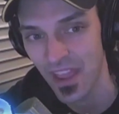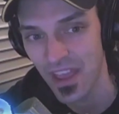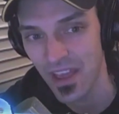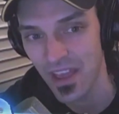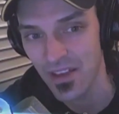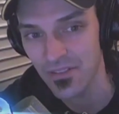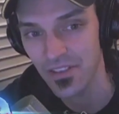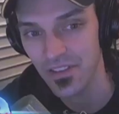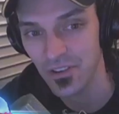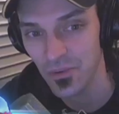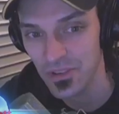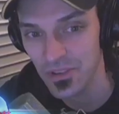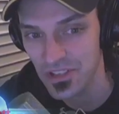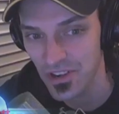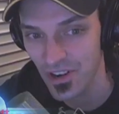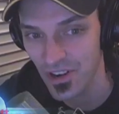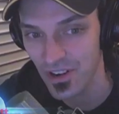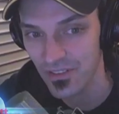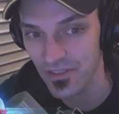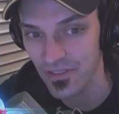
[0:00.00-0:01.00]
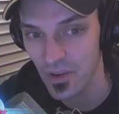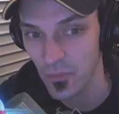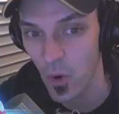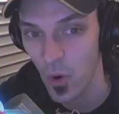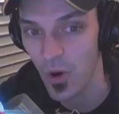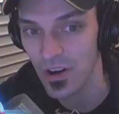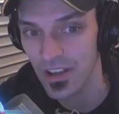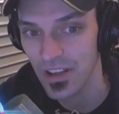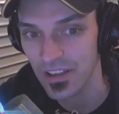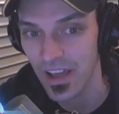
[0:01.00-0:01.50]
Federal Reserve
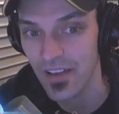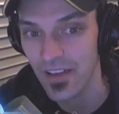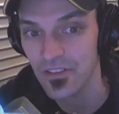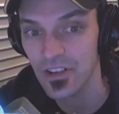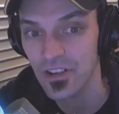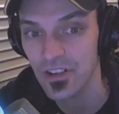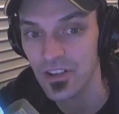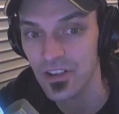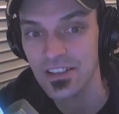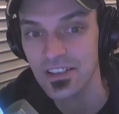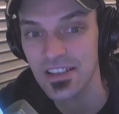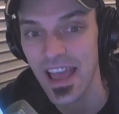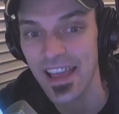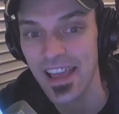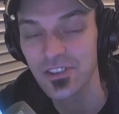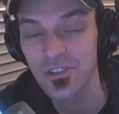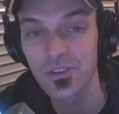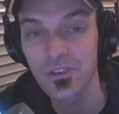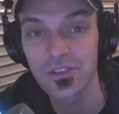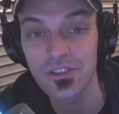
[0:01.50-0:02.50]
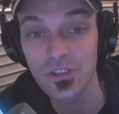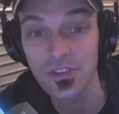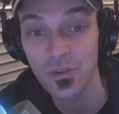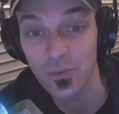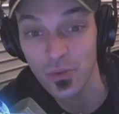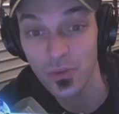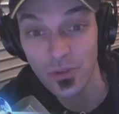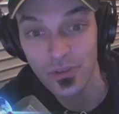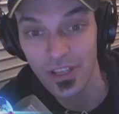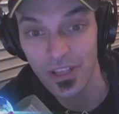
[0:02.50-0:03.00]
Board Governor Daniel
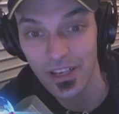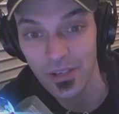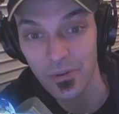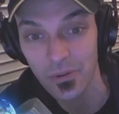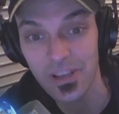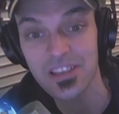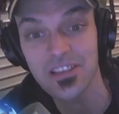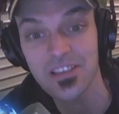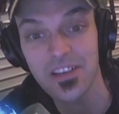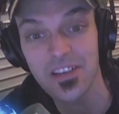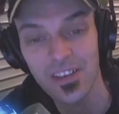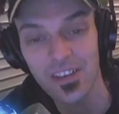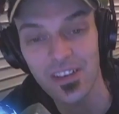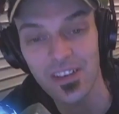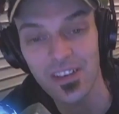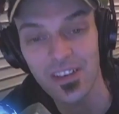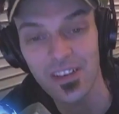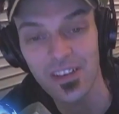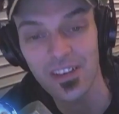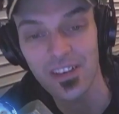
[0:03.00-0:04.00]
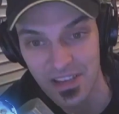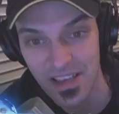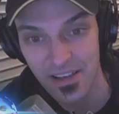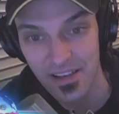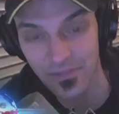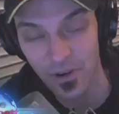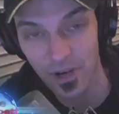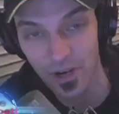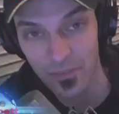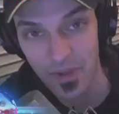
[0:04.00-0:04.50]
Tarullo is also a
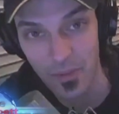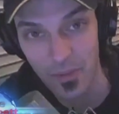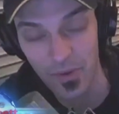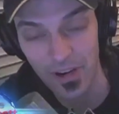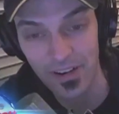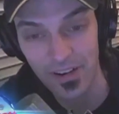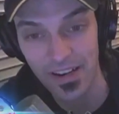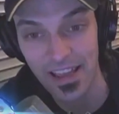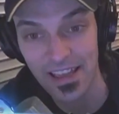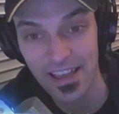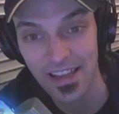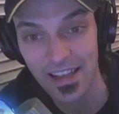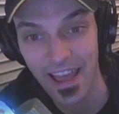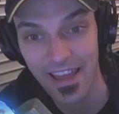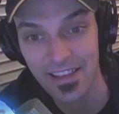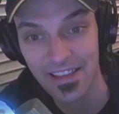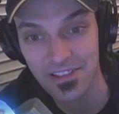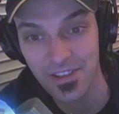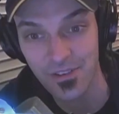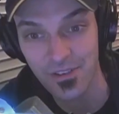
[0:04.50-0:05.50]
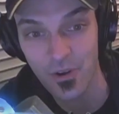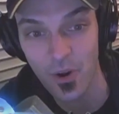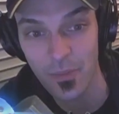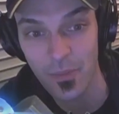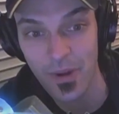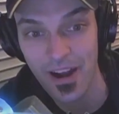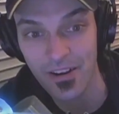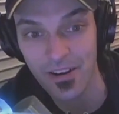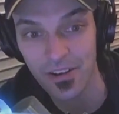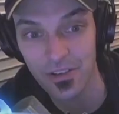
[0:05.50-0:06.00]
CFR member, and as the New
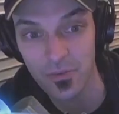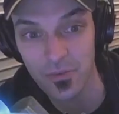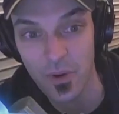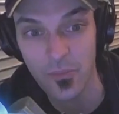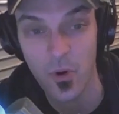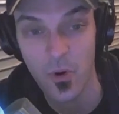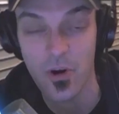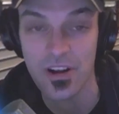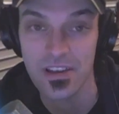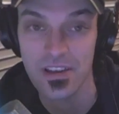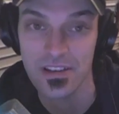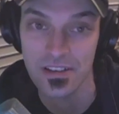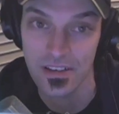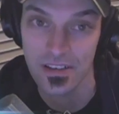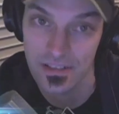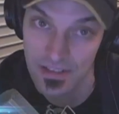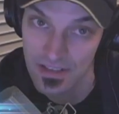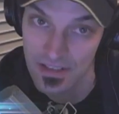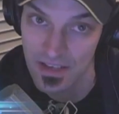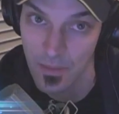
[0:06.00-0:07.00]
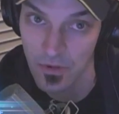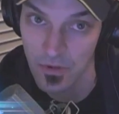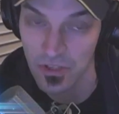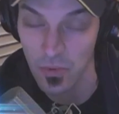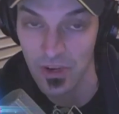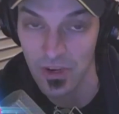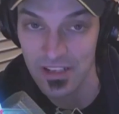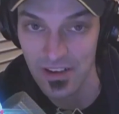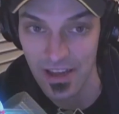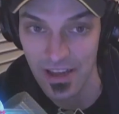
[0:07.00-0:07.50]
American reported December
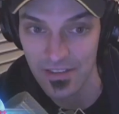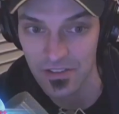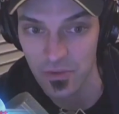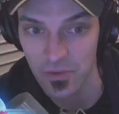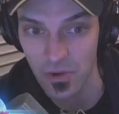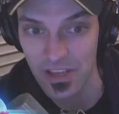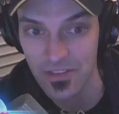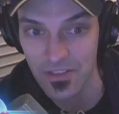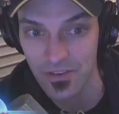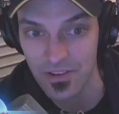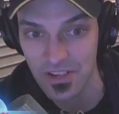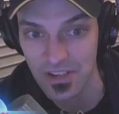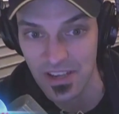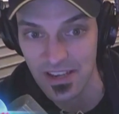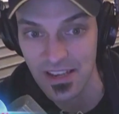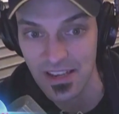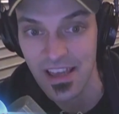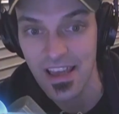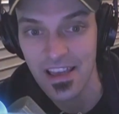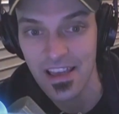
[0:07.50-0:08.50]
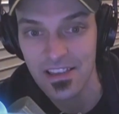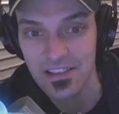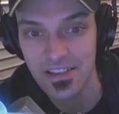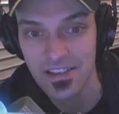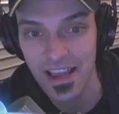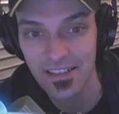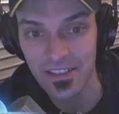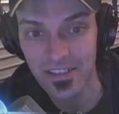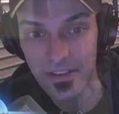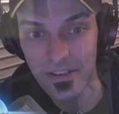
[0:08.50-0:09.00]
29, 2013, Stanley